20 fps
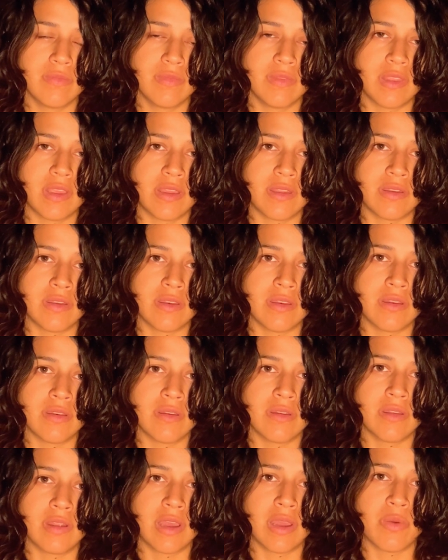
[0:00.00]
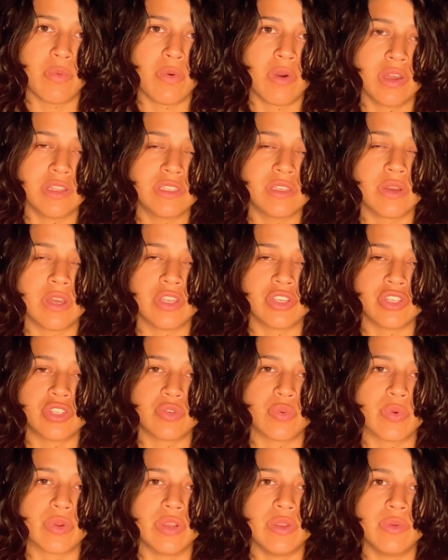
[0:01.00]
then I want to
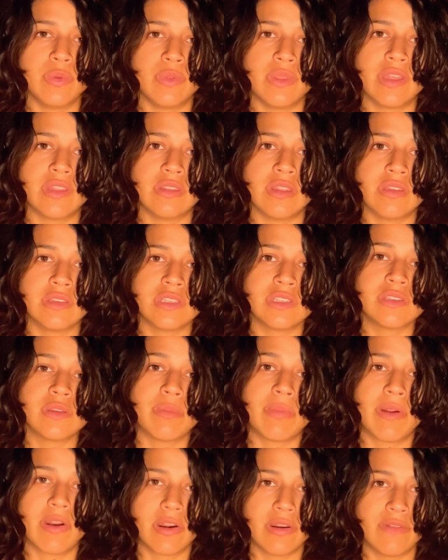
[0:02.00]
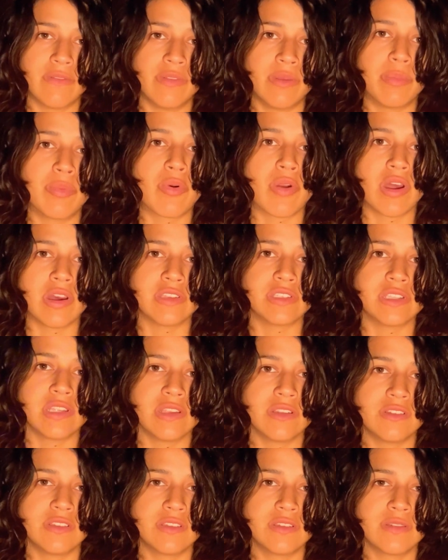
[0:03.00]
assure you that this is a part of the
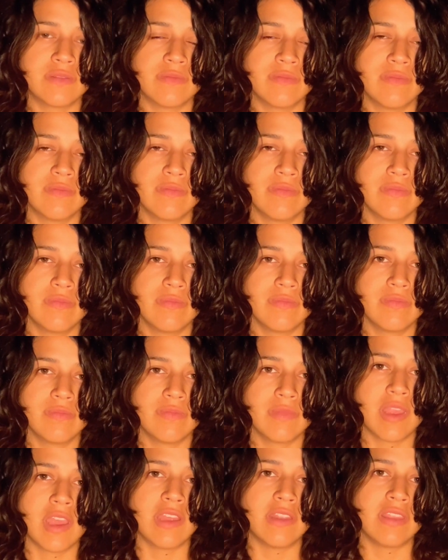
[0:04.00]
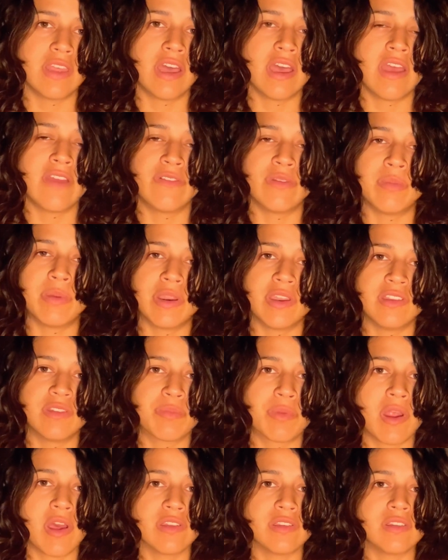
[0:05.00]
process and that everybody's
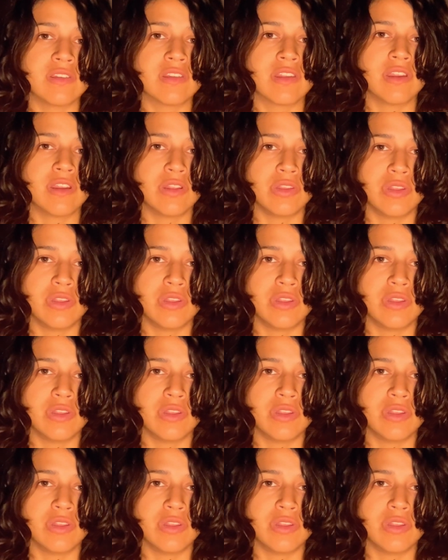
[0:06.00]
process is going to